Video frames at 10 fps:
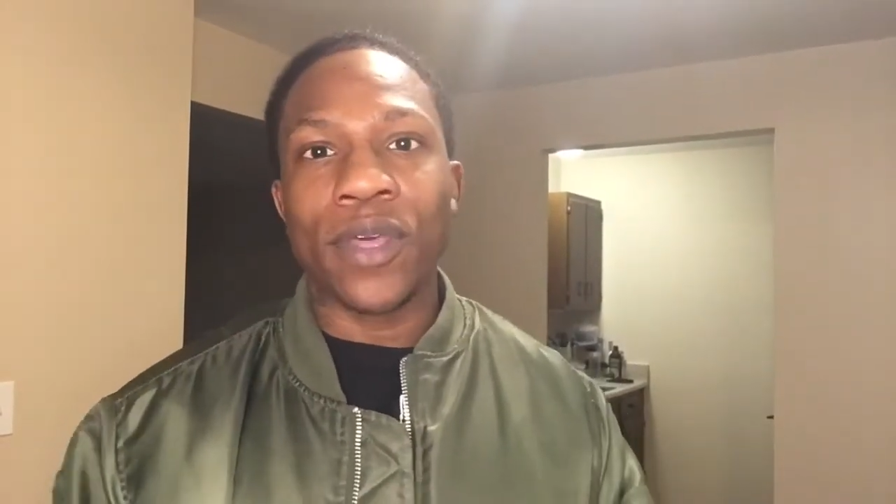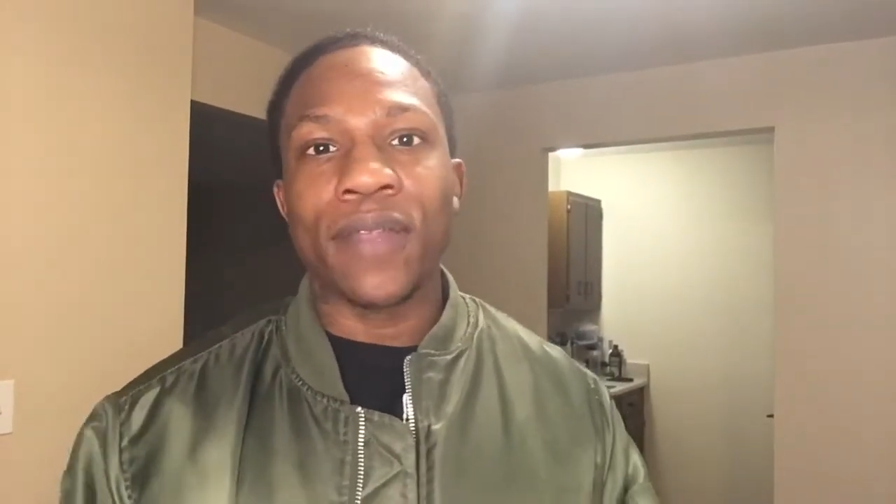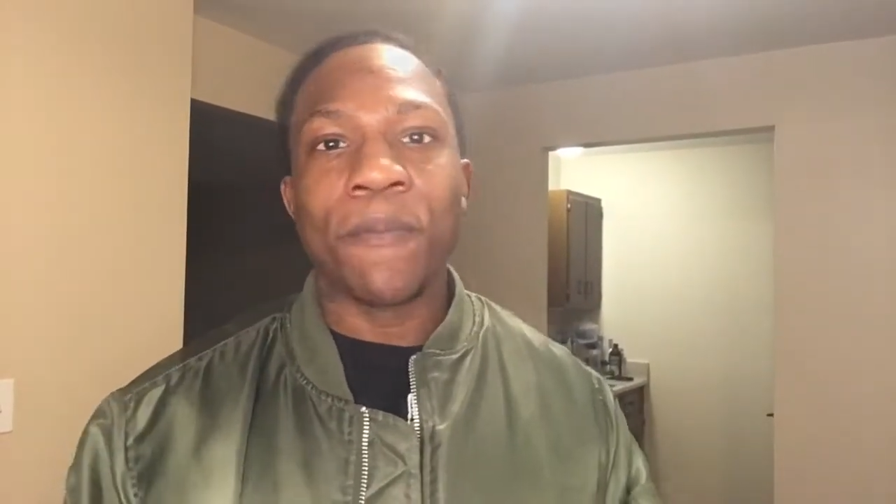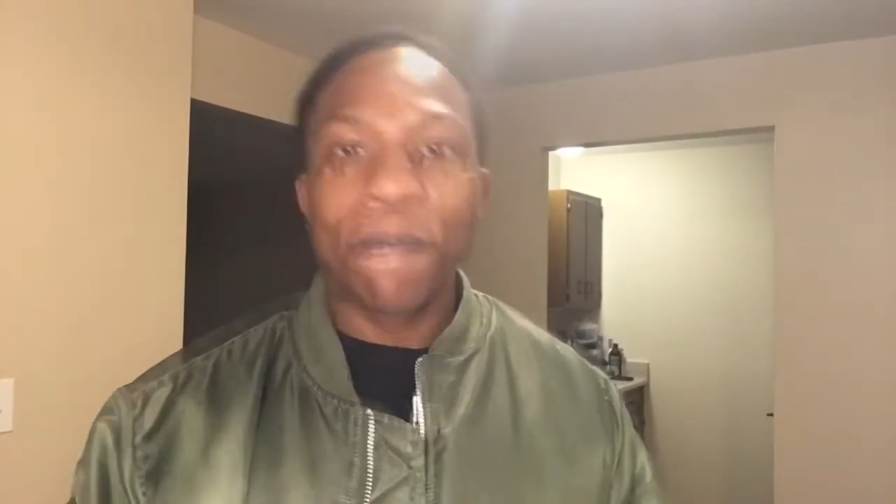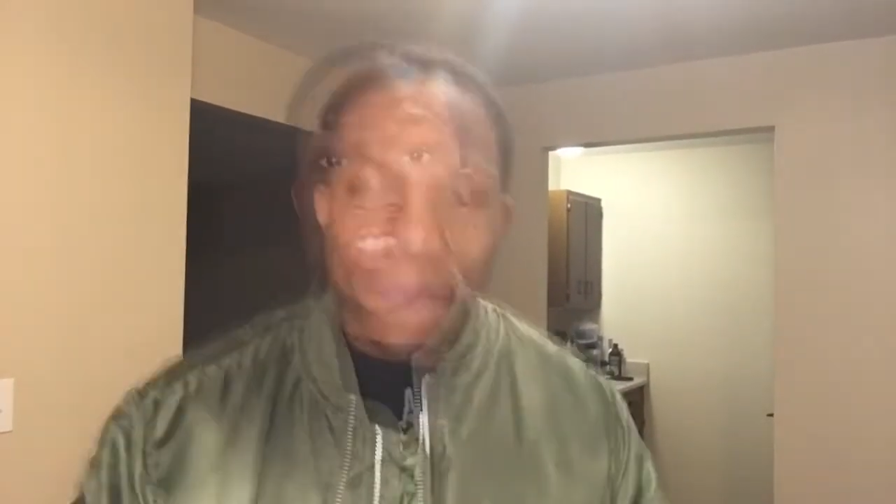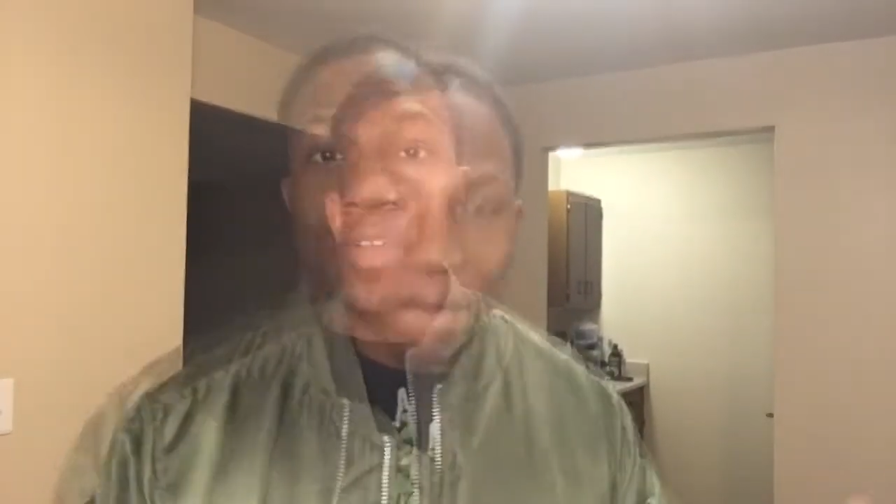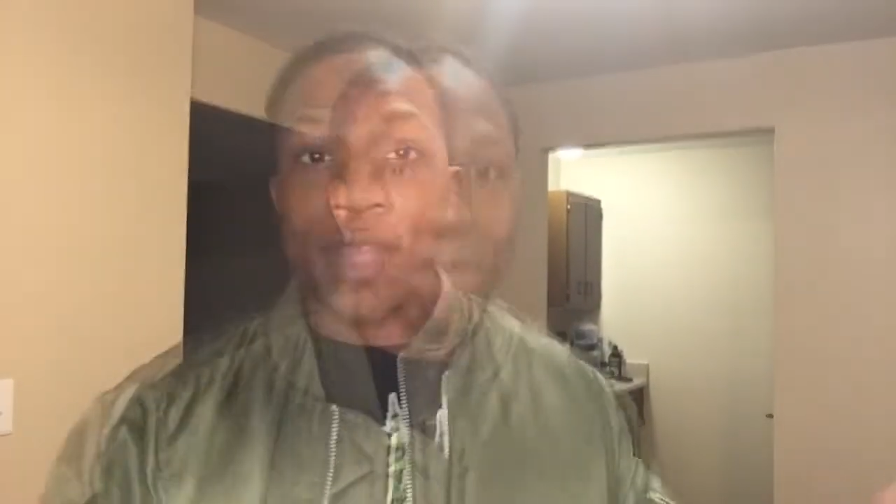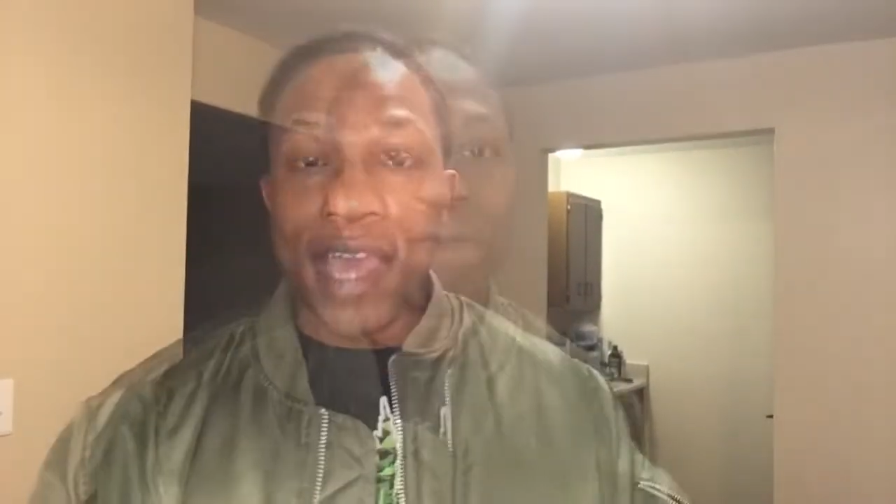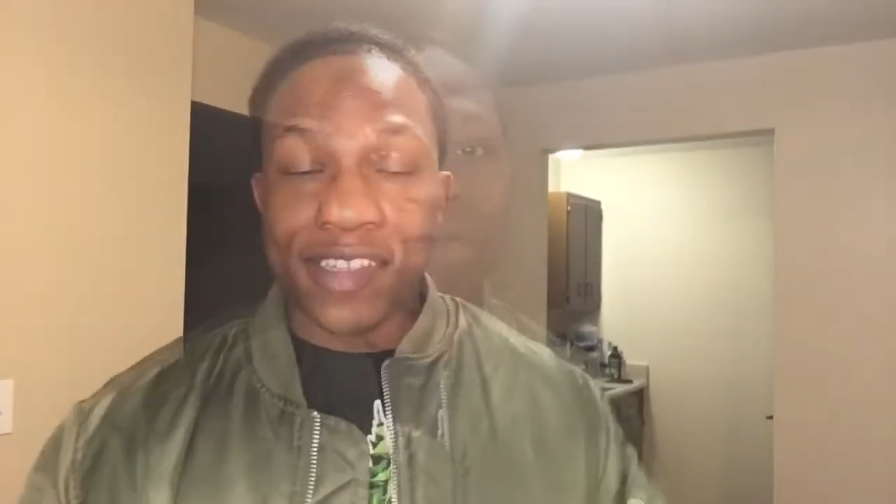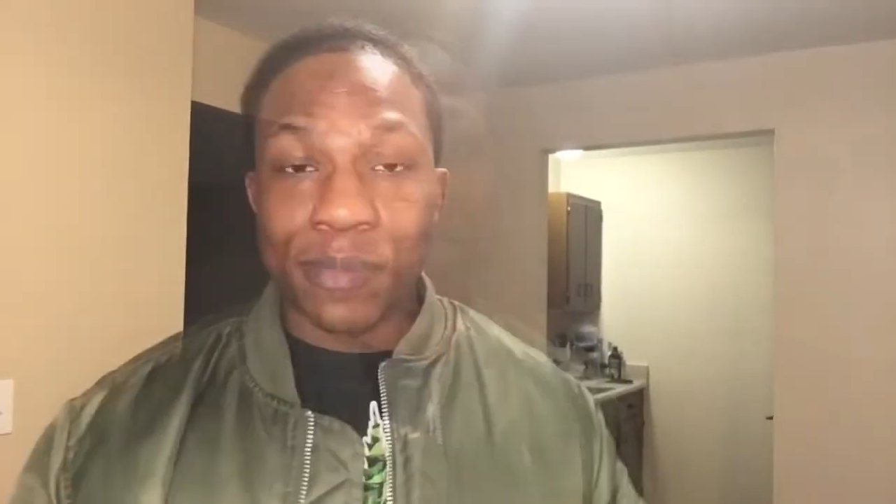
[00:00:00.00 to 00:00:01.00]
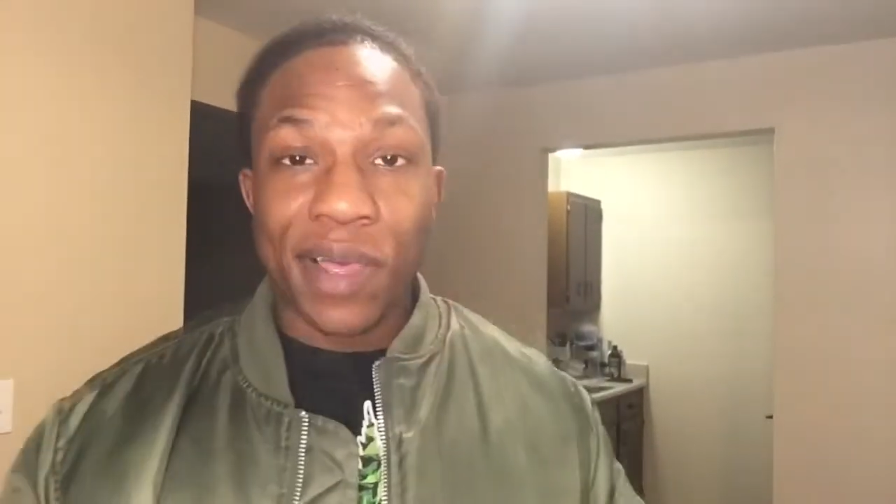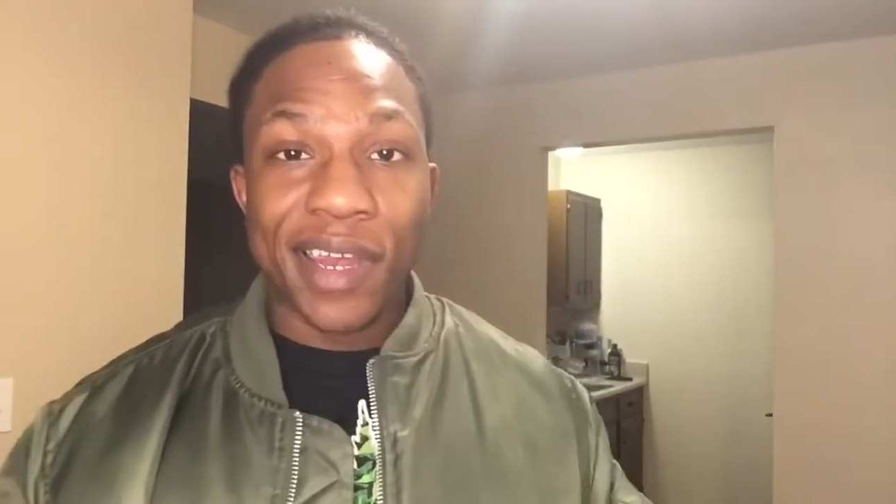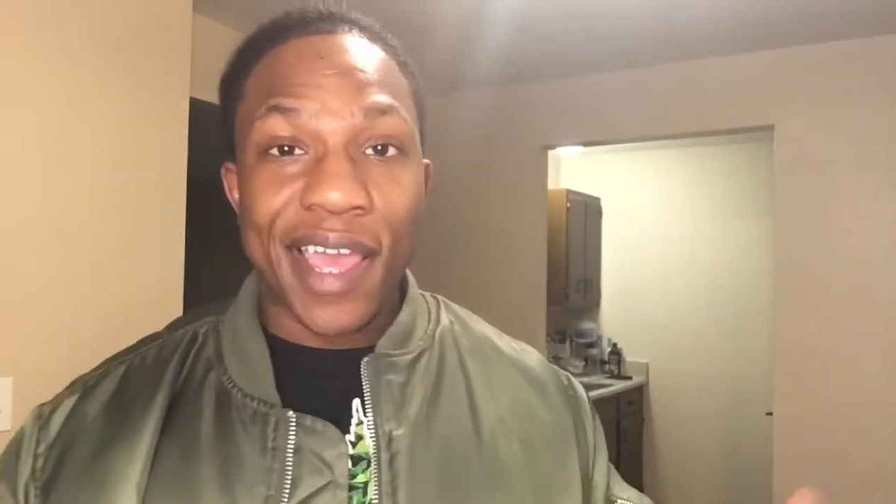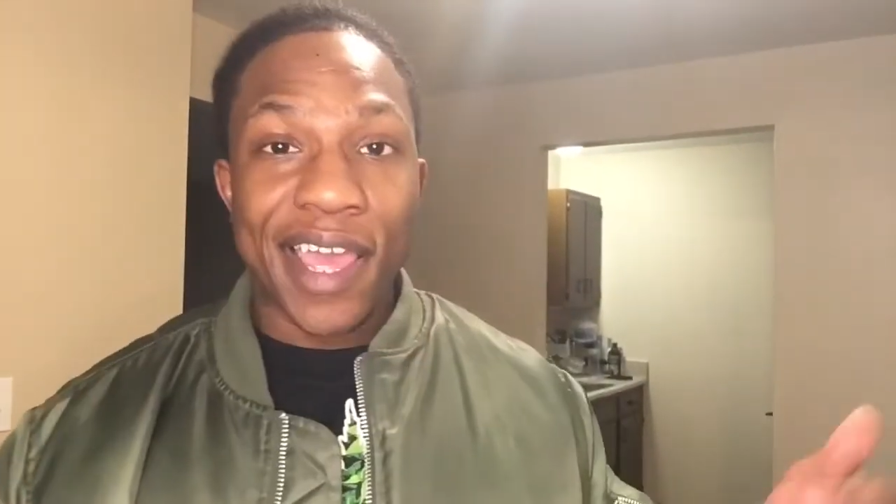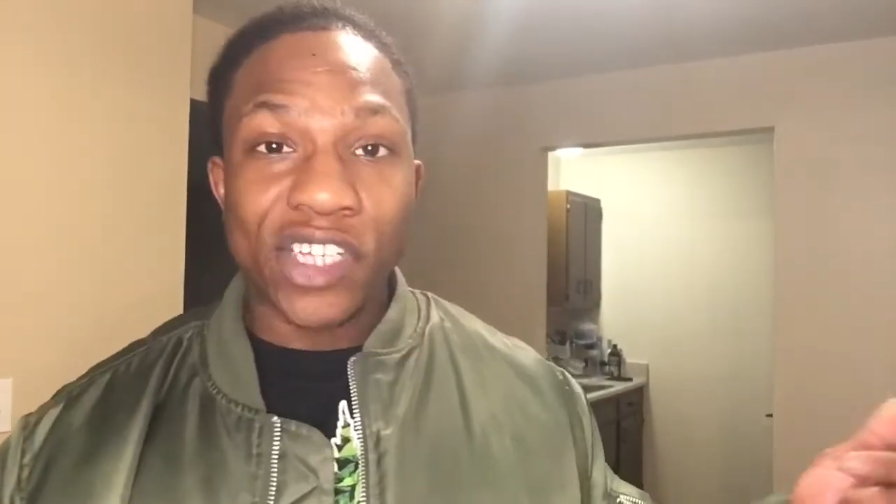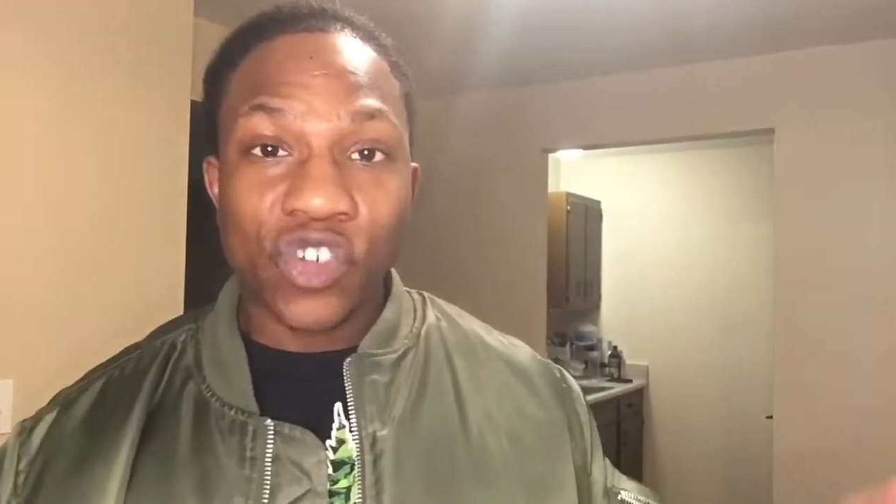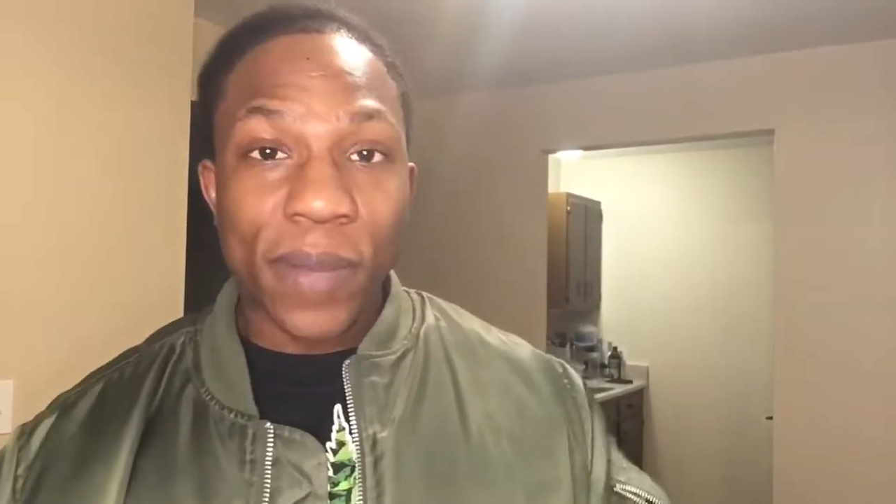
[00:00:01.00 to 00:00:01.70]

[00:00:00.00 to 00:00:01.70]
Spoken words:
All right, so last month I had dropped